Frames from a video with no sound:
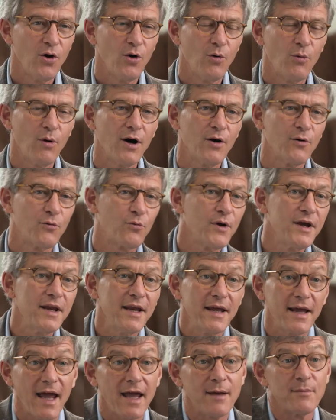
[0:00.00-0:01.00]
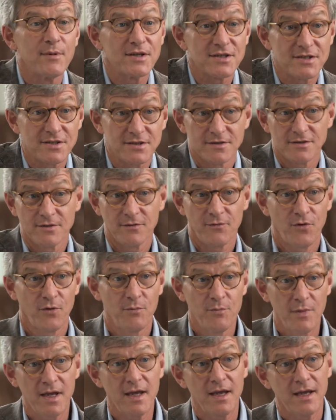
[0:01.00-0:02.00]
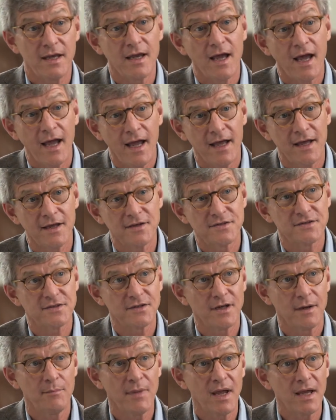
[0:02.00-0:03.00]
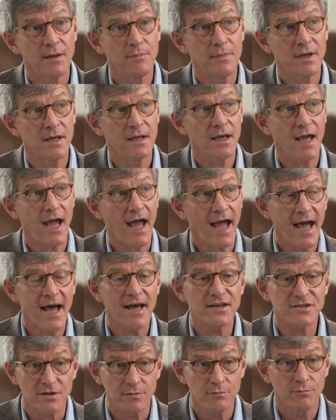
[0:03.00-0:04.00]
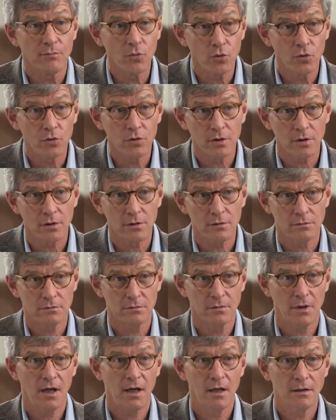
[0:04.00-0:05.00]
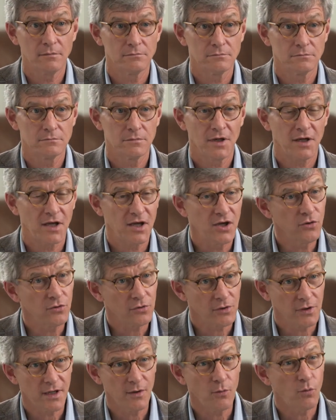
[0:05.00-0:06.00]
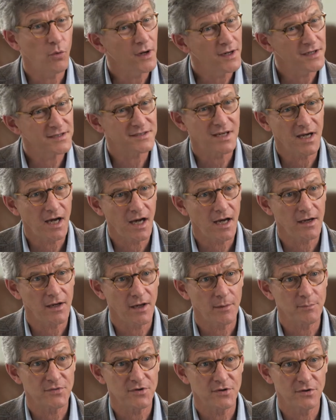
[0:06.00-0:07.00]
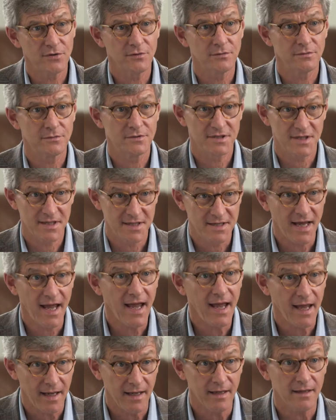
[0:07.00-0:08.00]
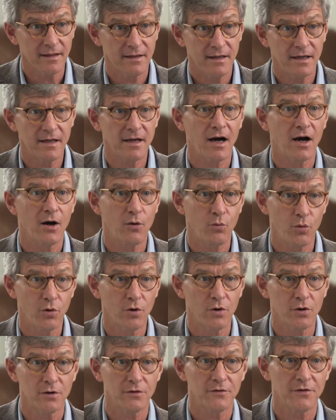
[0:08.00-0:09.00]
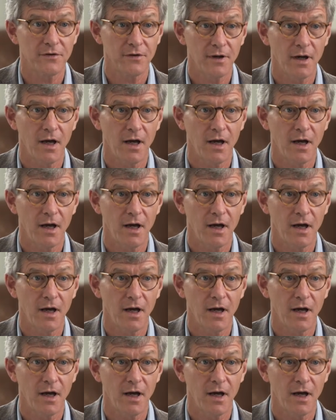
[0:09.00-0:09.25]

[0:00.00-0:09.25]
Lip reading: Well, reading Amos for me has made me ask more acutely, what is God up to today in our world